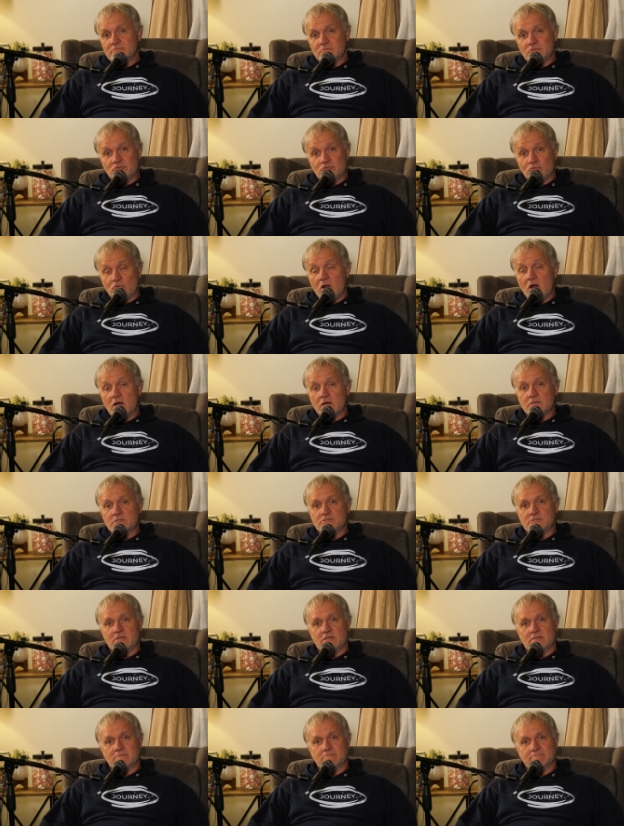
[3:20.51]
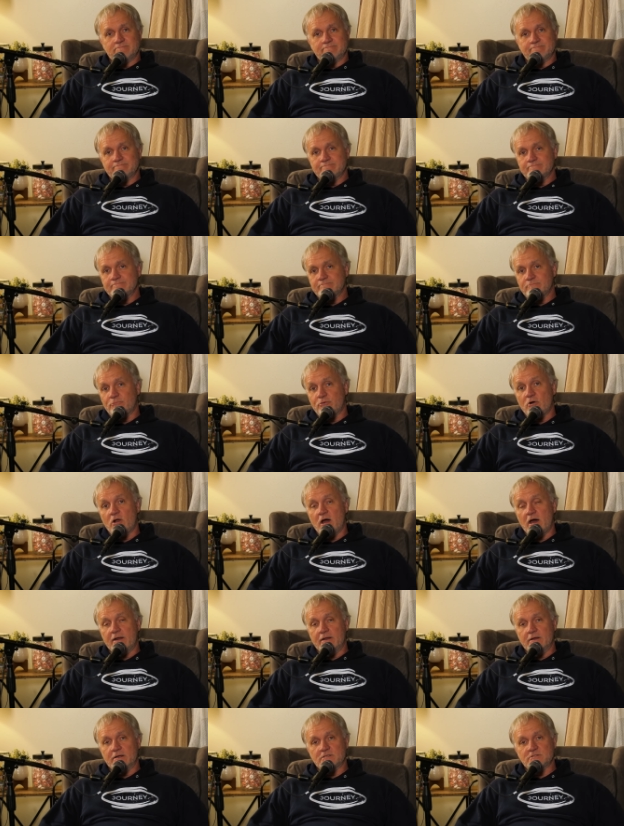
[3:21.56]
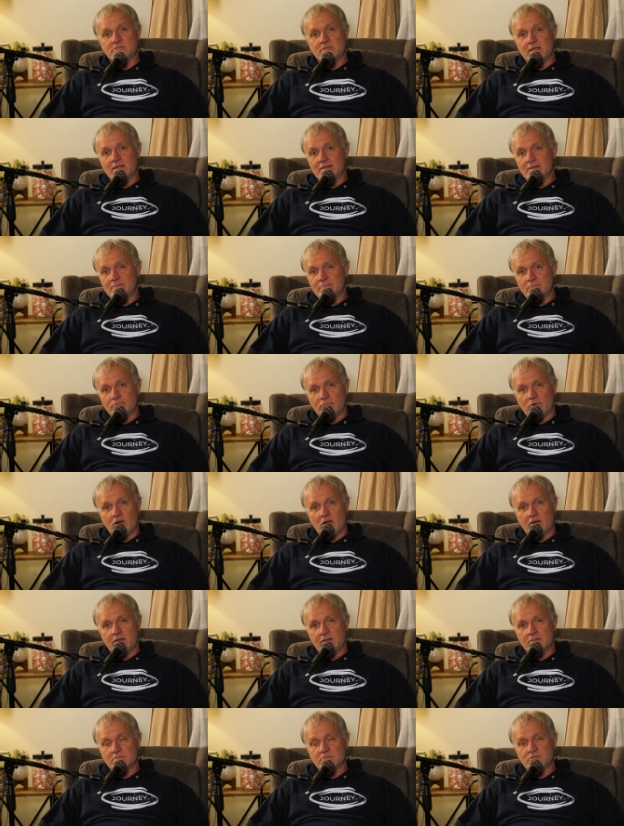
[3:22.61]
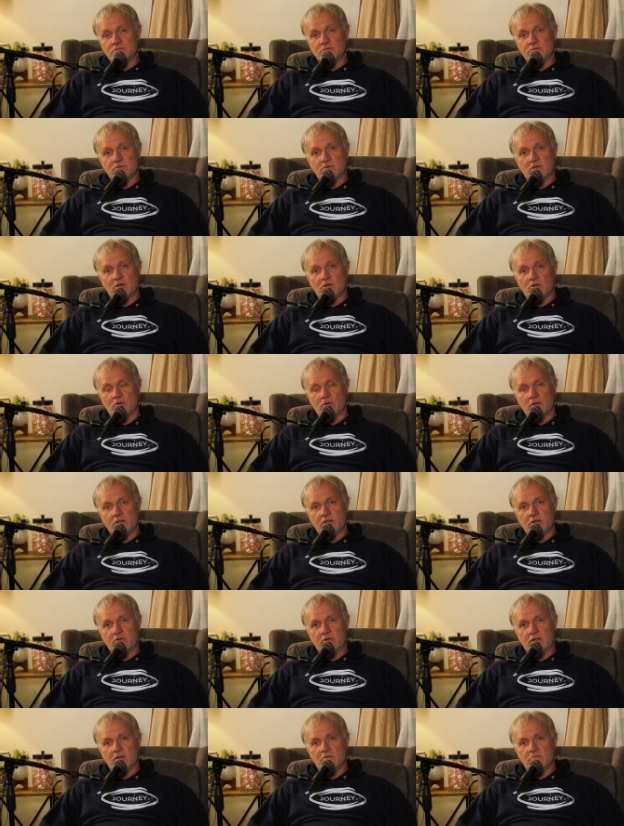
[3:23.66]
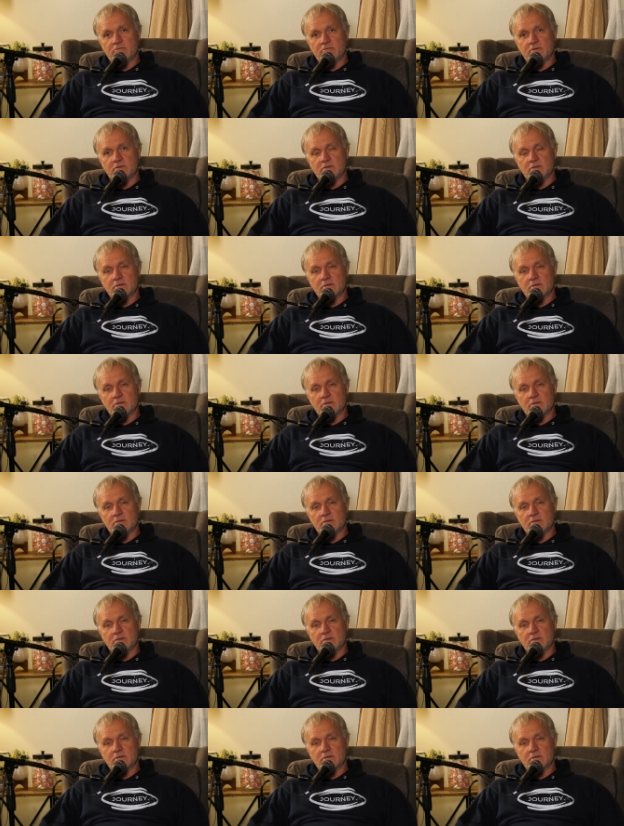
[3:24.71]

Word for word: drugs and products that brought him to an early grave.